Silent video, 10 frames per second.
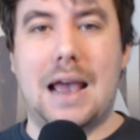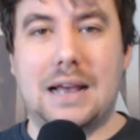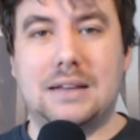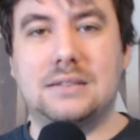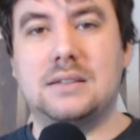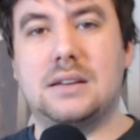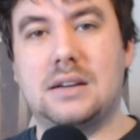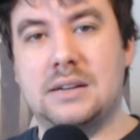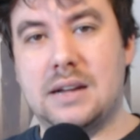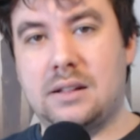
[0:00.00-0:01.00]
as
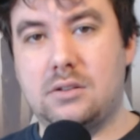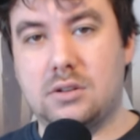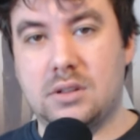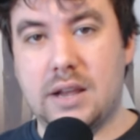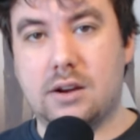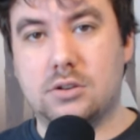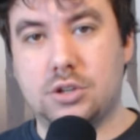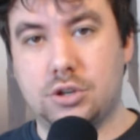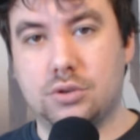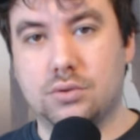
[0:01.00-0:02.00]
an layer
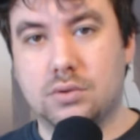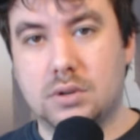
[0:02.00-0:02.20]
two,